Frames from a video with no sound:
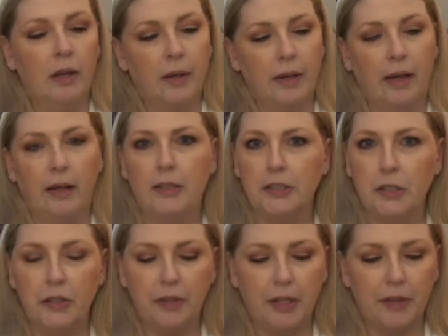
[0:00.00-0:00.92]
Okay, let's
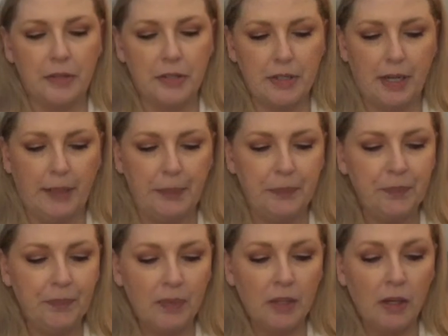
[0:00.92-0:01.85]
go to the other side.
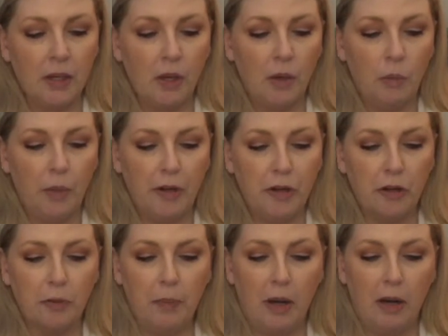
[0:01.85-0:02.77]
When
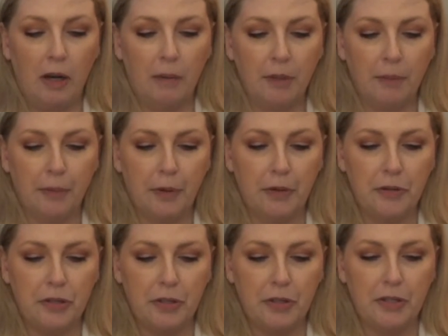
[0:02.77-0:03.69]
your palm
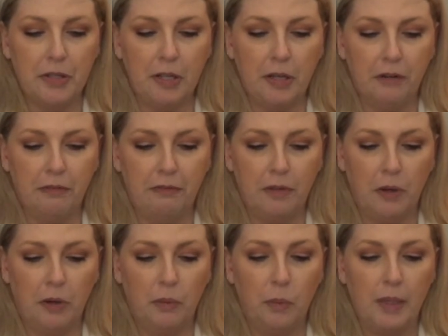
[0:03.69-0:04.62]
approaches
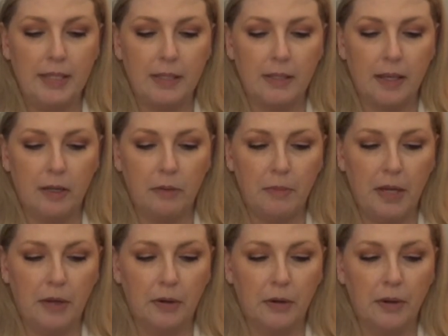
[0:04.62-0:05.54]
earphone 1
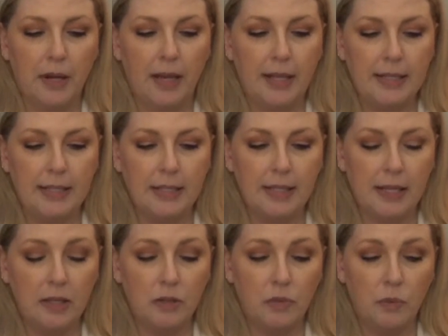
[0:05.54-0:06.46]
centimeter and
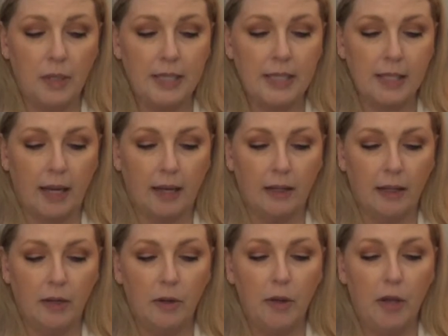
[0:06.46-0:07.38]
stays 1
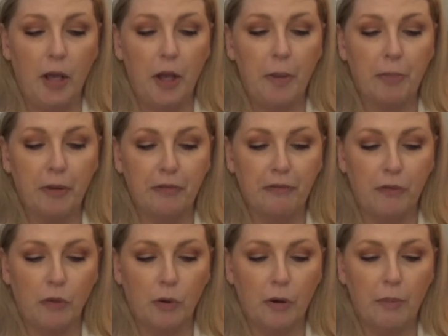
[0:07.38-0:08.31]
second,
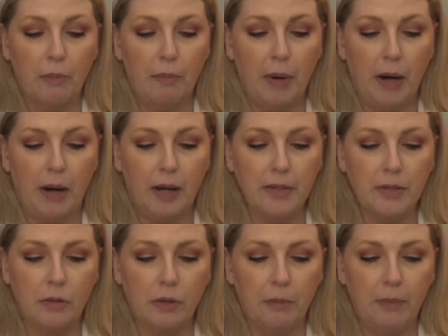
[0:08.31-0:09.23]
perform
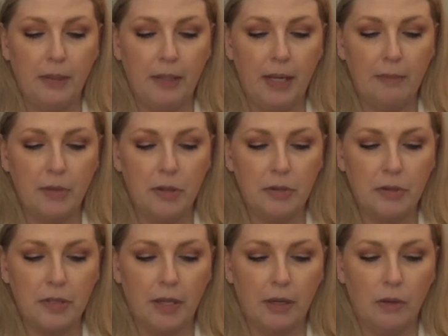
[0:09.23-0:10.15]
pause or play
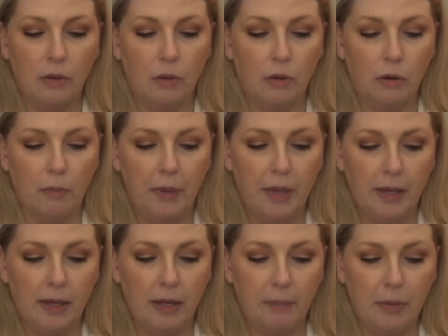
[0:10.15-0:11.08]
music or
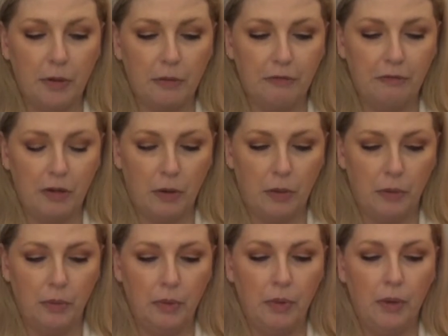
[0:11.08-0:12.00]
pick up your
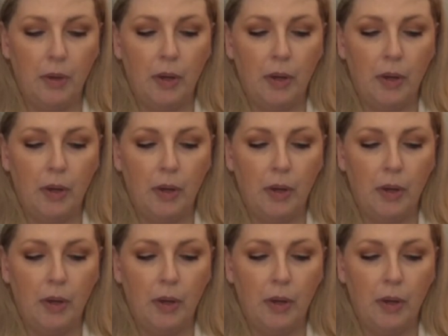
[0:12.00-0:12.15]
phone,